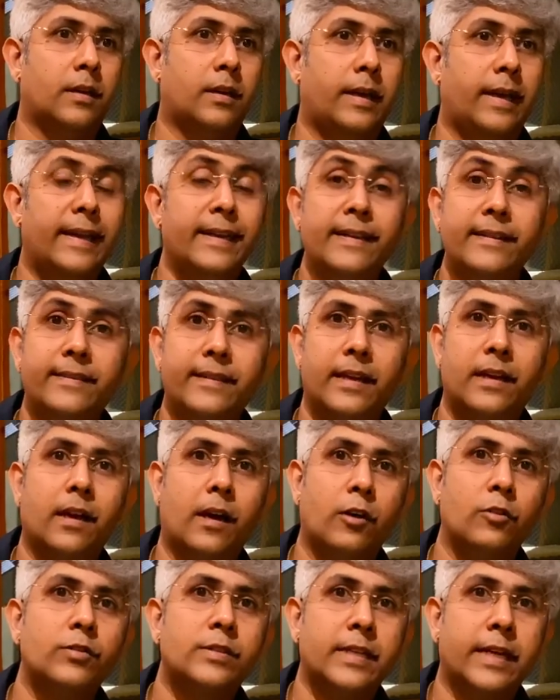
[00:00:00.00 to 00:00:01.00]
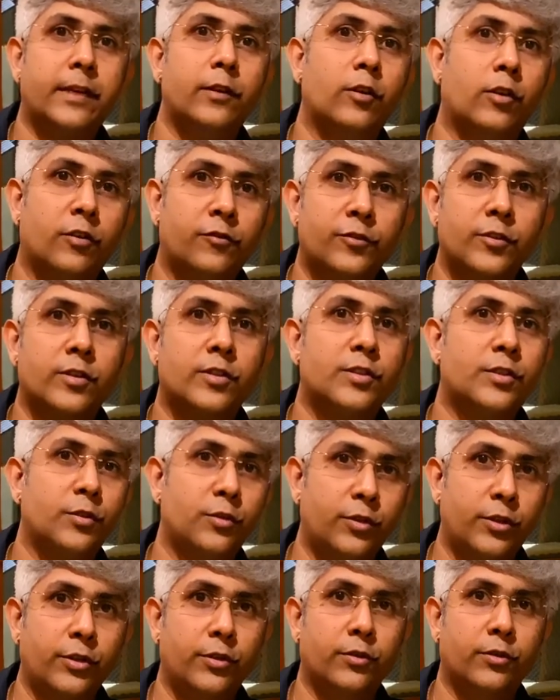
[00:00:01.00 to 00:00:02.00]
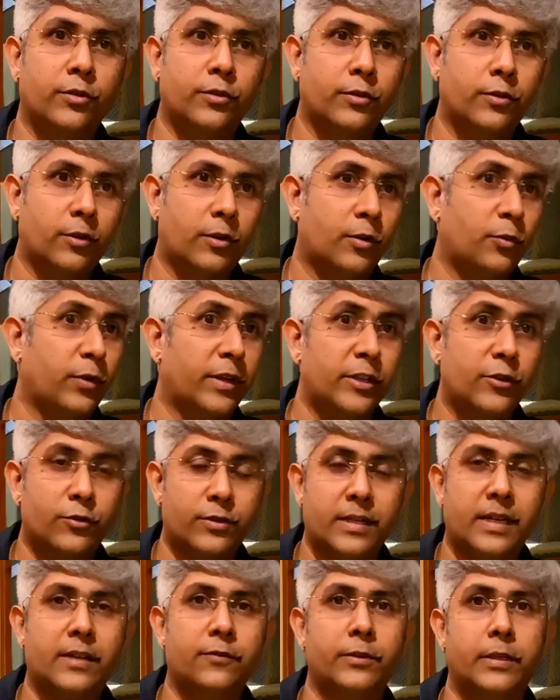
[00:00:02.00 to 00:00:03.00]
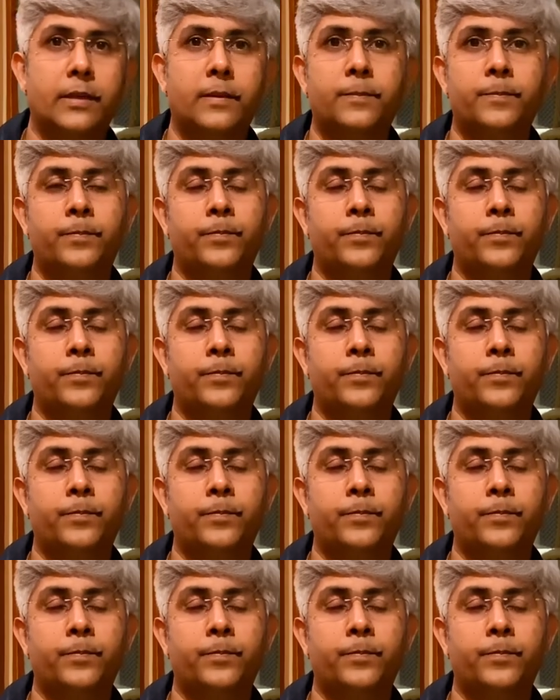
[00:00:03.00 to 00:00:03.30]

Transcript: anything outside of your studio or when you travel?